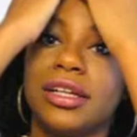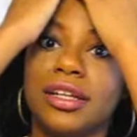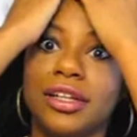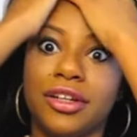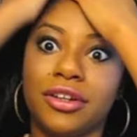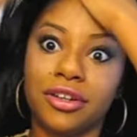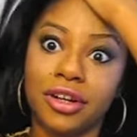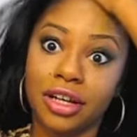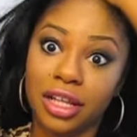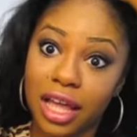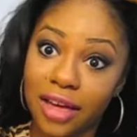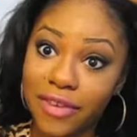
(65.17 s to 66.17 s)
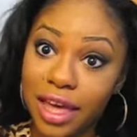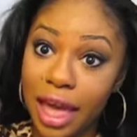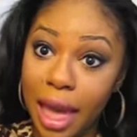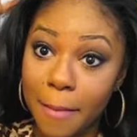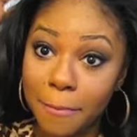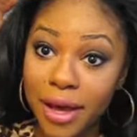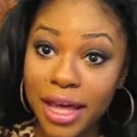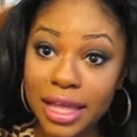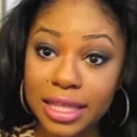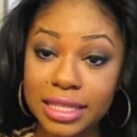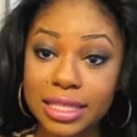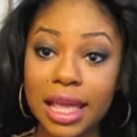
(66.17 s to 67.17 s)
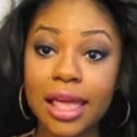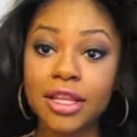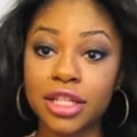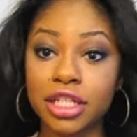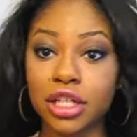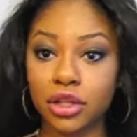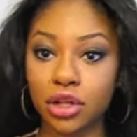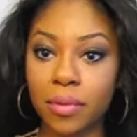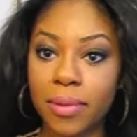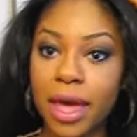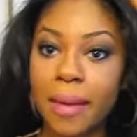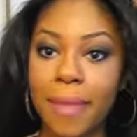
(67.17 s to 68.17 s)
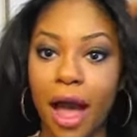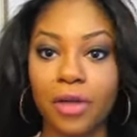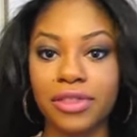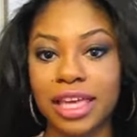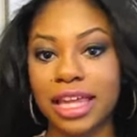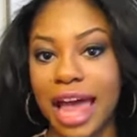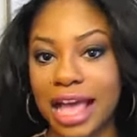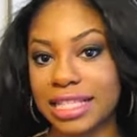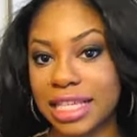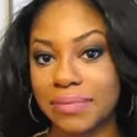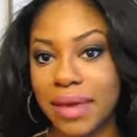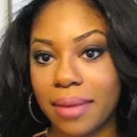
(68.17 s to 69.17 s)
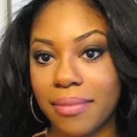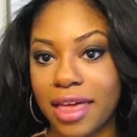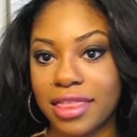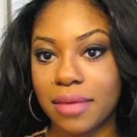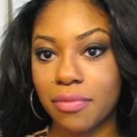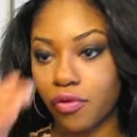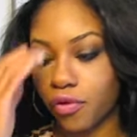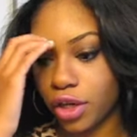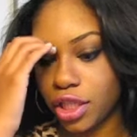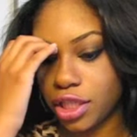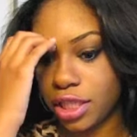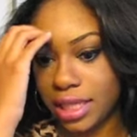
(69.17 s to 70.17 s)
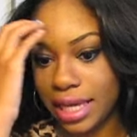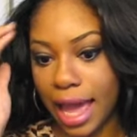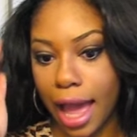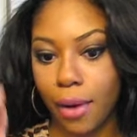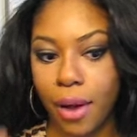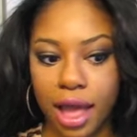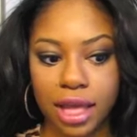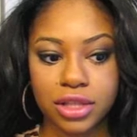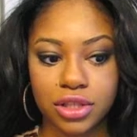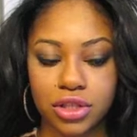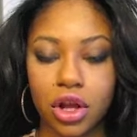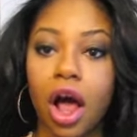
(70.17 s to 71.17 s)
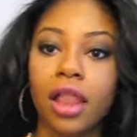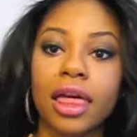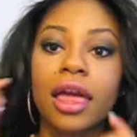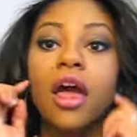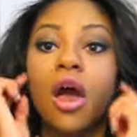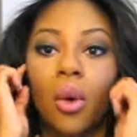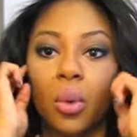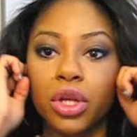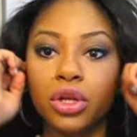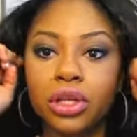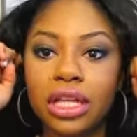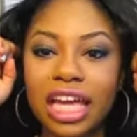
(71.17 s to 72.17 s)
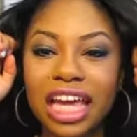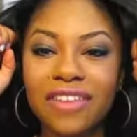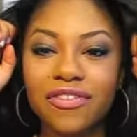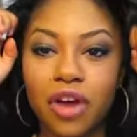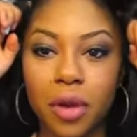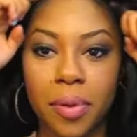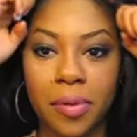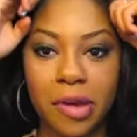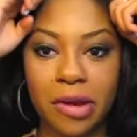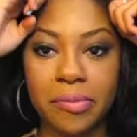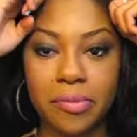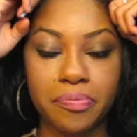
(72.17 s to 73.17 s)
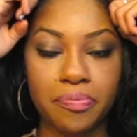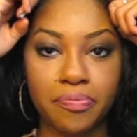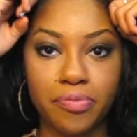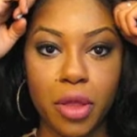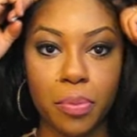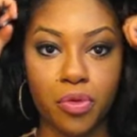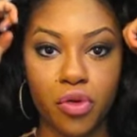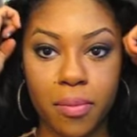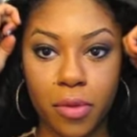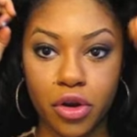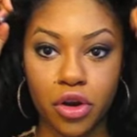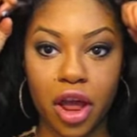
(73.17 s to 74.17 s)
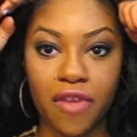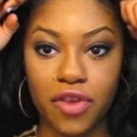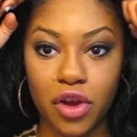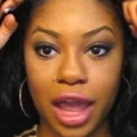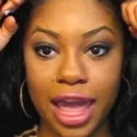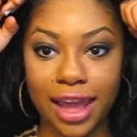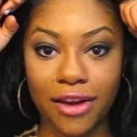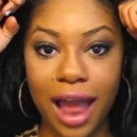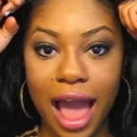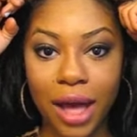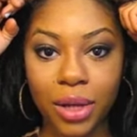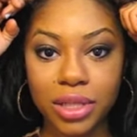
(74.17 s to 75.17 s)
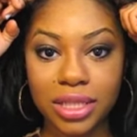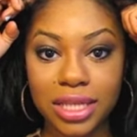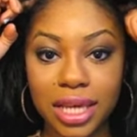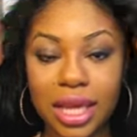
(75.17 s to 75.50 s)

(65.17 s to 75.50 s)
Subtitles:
you're gonna love it. But just a little bit about the elastic band method before you see how I install it. When you leave the perimeter of your hair out,